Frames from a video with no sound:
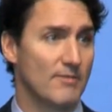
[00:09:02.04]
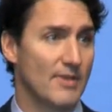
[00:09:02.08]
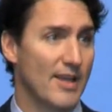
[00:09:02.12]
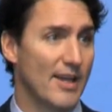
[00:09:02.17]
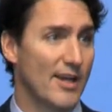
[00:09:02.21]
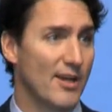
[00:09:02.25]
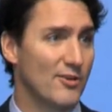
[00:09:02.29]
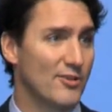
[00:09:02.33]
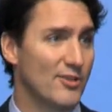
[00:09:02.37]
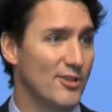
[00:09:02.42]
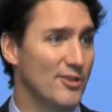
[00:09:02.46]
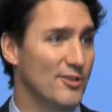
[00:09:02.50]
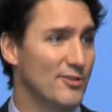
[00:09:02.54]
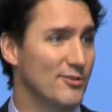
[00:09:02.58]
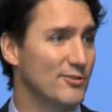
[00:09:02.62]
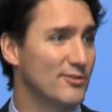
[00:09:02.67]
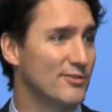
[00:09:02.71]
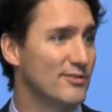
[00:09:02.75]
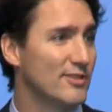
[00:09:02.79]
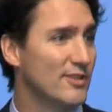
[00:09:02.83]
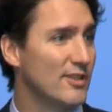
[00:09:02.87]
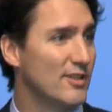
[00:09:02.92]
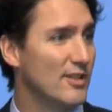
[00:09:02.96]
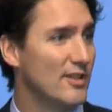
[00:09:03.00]
how do you
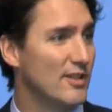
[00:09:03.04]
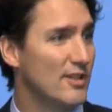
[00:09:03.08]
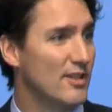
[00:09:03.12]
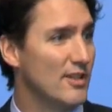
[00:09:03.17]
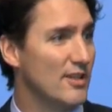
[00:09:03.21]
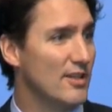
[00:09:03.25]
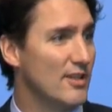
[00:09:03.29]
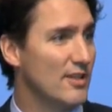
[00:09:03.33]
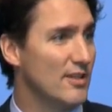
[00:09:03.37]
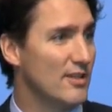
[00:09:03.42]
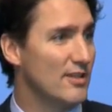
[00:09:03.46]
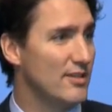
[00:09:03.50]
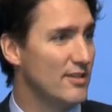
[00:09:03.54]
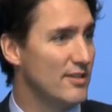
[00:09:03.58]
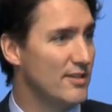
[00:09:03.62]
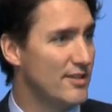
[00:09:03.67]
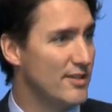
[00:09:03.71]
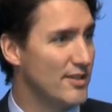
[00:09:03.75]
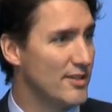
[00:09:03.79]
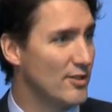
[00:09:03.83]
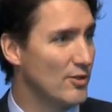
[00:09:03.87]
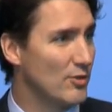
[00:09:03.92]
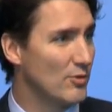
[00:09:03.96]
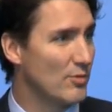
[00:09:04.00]

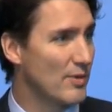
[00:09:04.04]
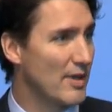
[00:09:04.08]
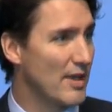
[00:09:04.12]
deal